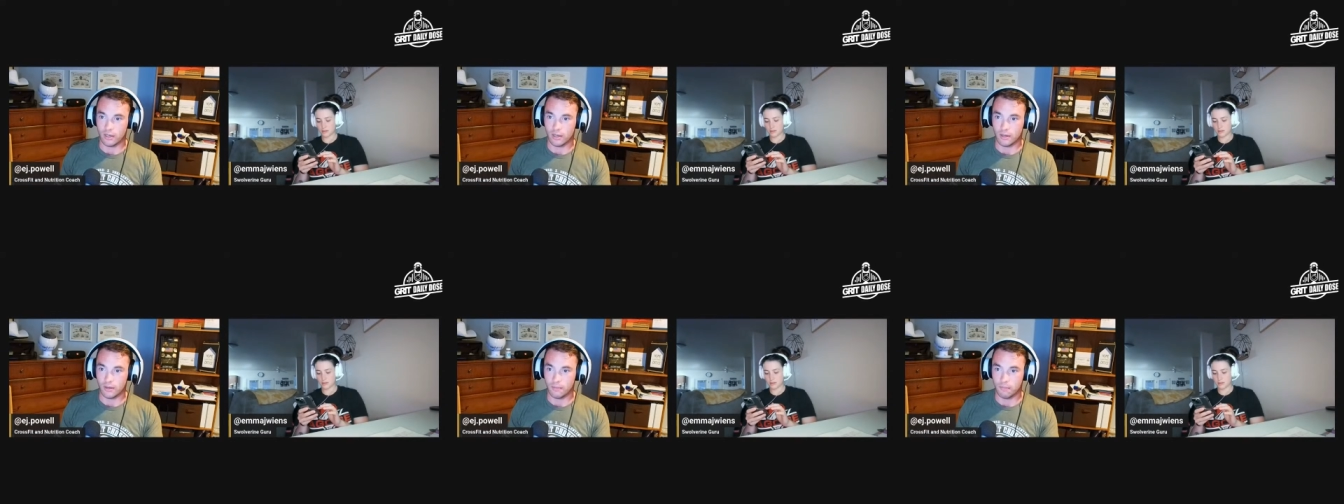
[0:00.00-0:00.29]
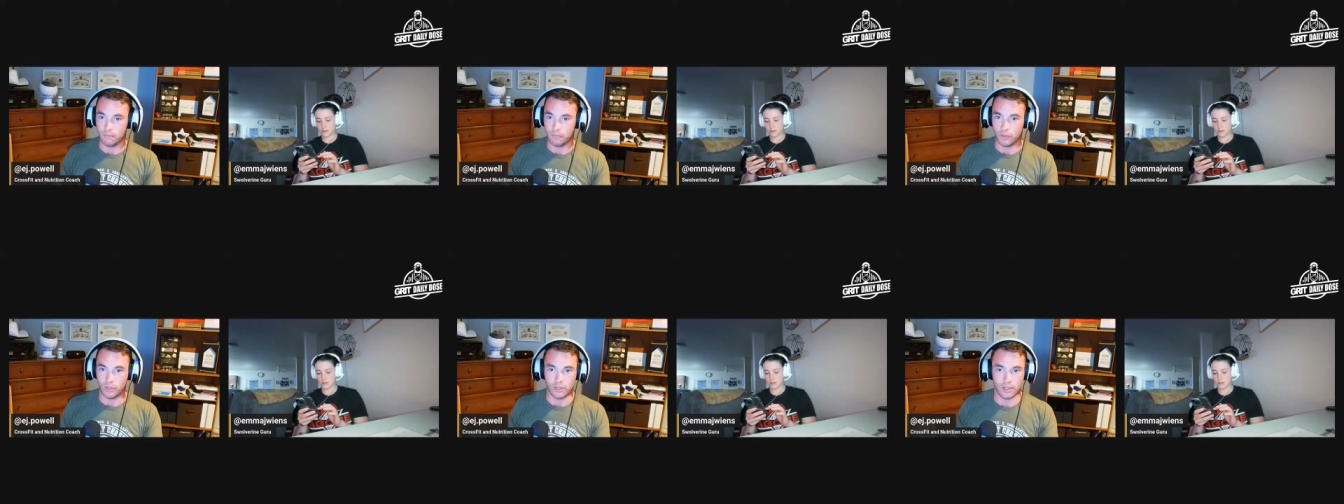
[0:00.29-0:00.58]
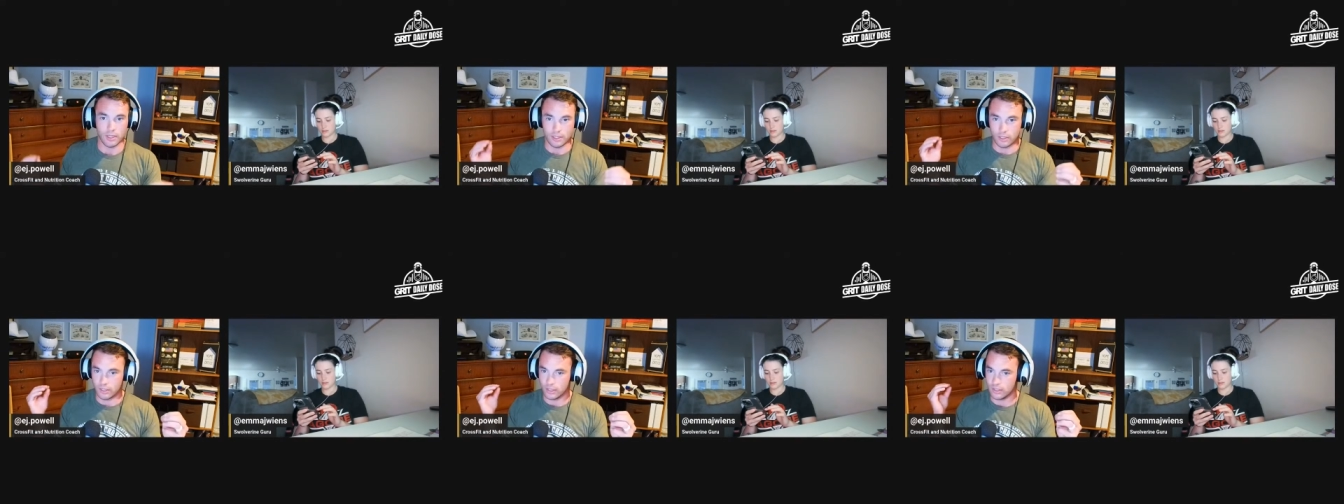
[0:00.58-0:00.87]
You
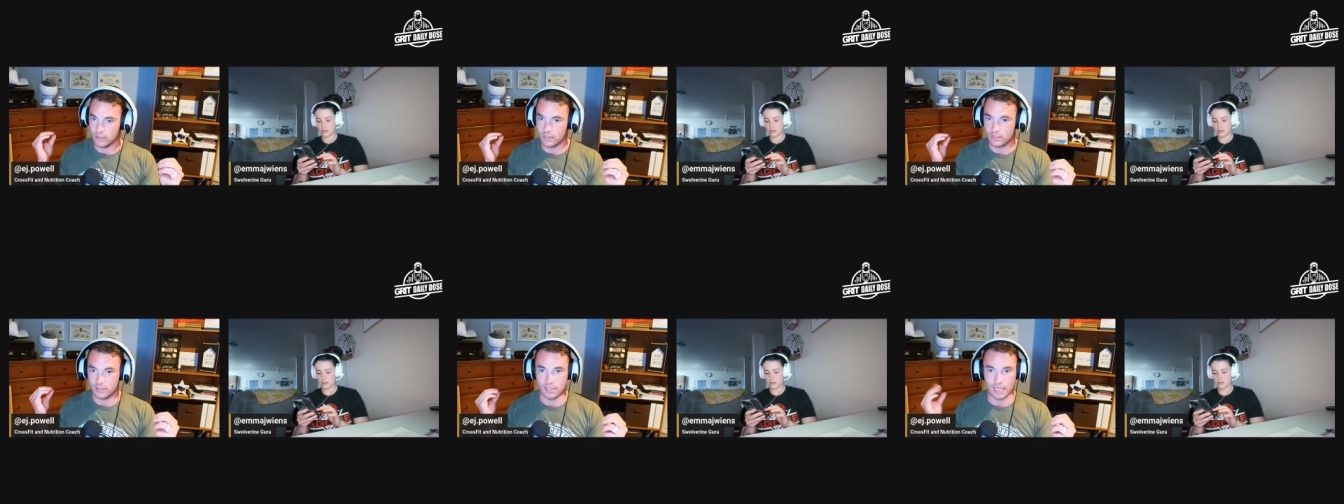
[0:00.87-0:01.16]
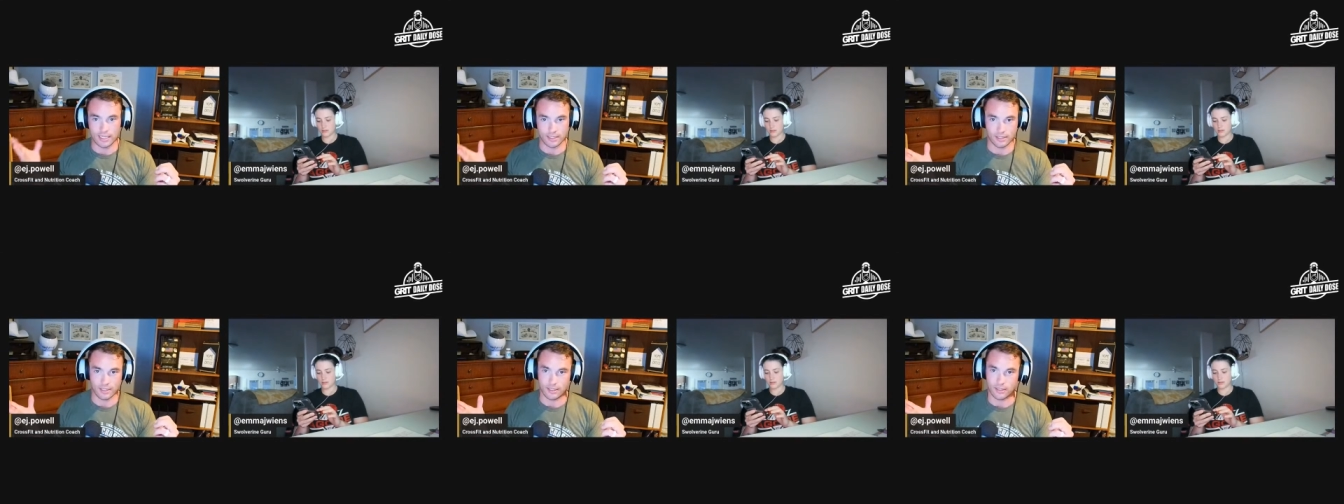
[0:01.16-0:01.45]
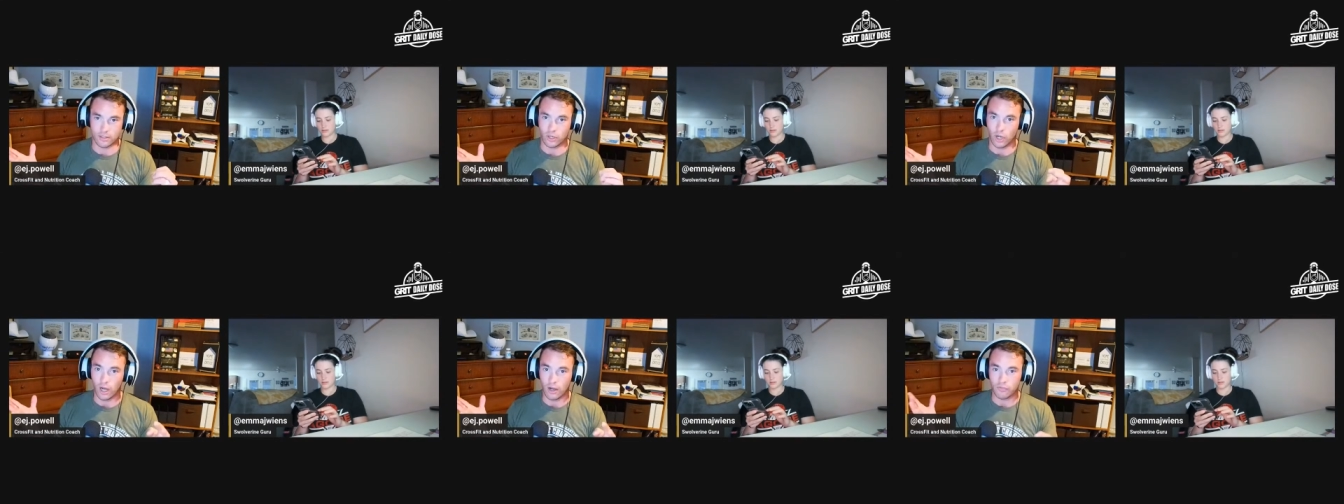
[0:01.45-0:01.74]
can taste it in
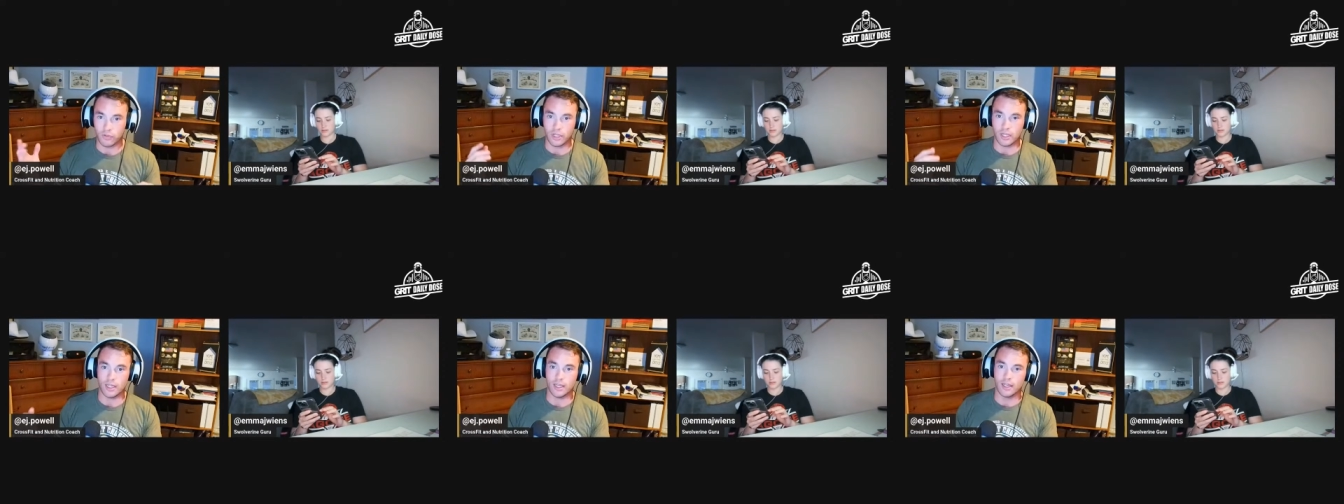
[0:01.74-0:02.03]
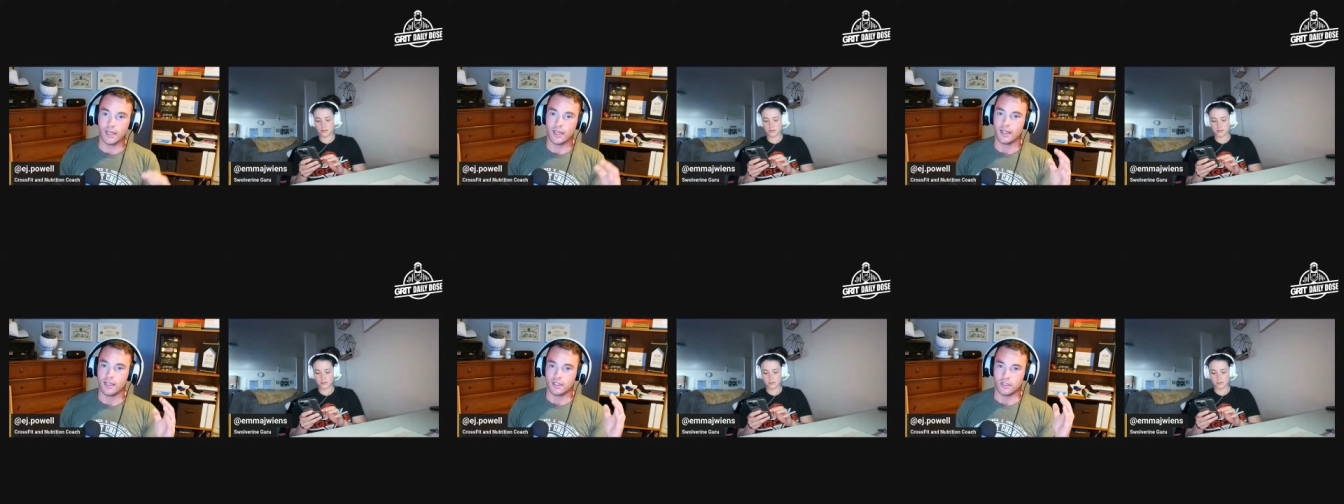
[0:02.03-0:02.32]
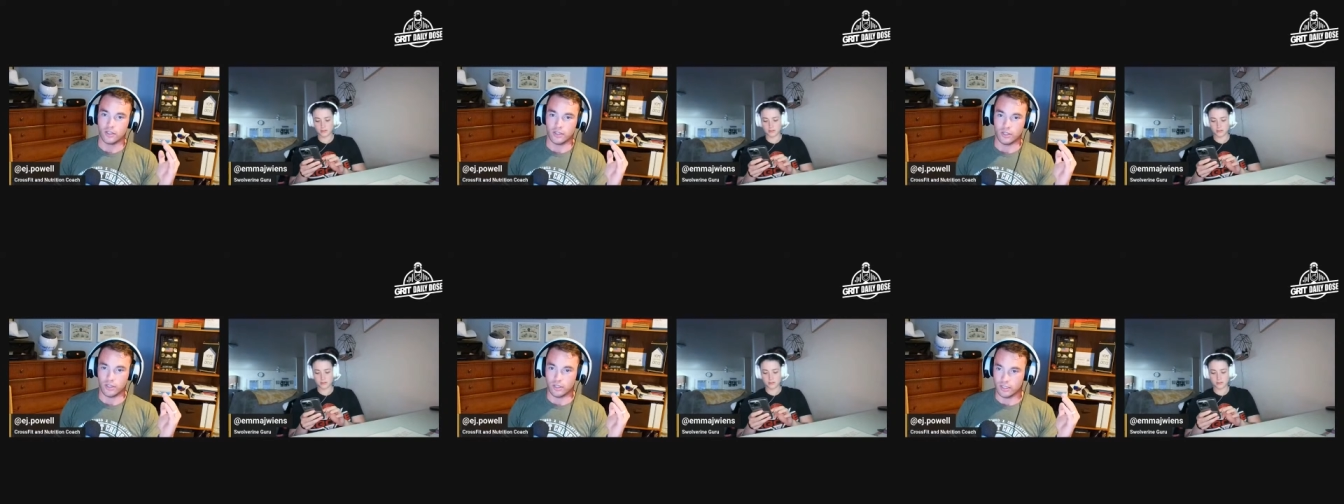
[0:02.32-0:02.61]
coffee. You
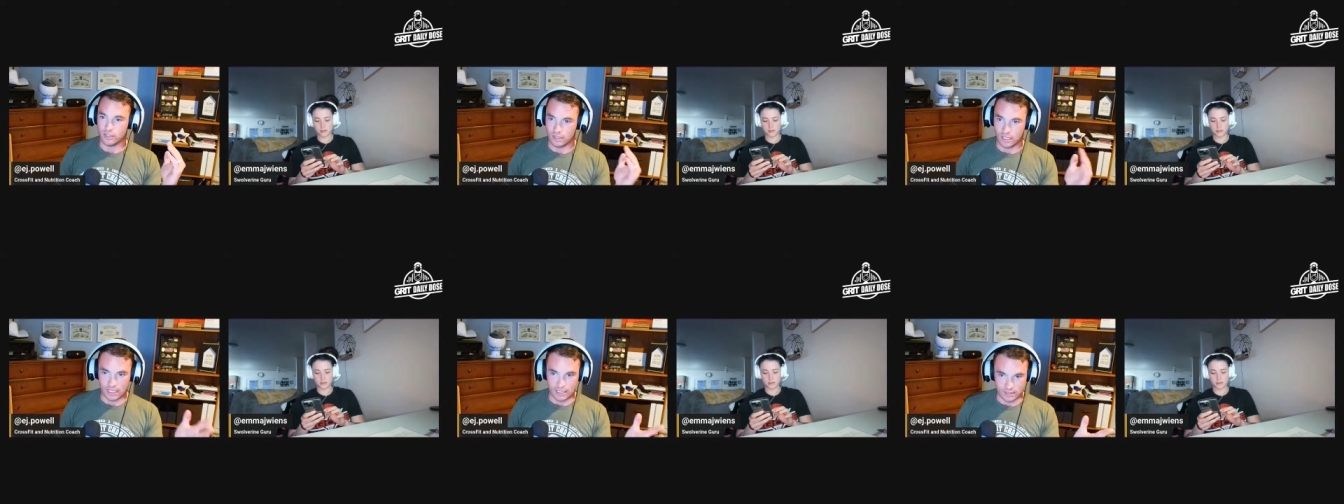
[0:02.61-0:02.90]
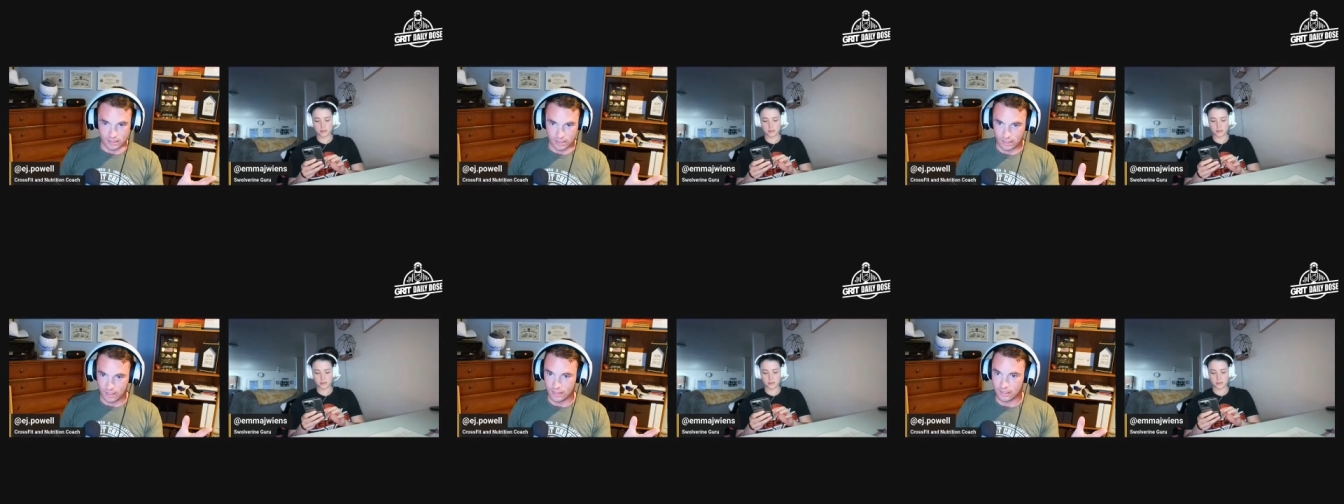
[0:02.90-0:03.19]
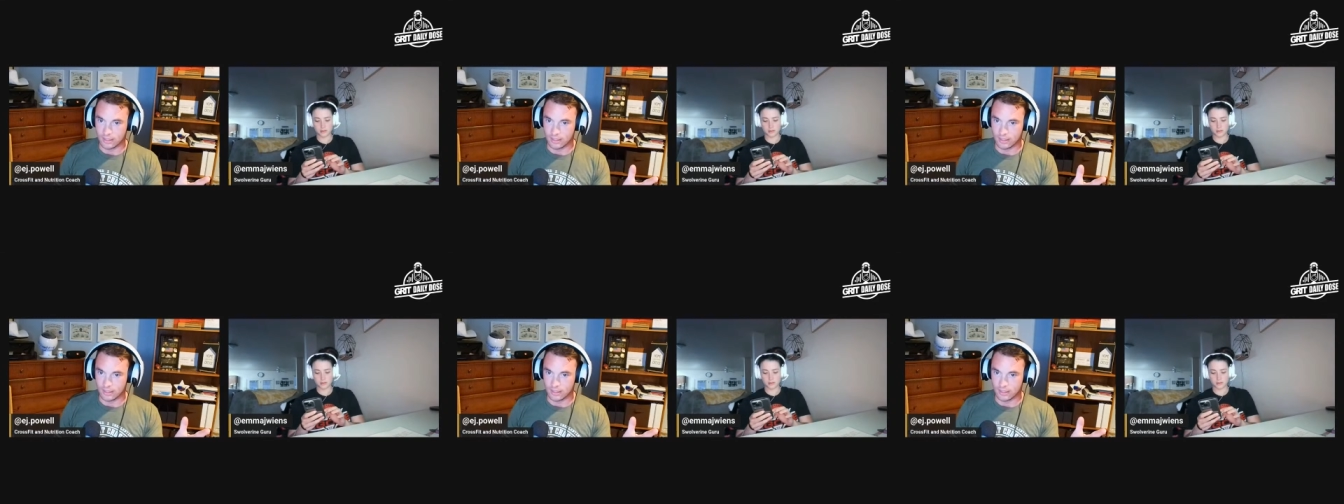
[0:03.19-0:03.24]
can taste it in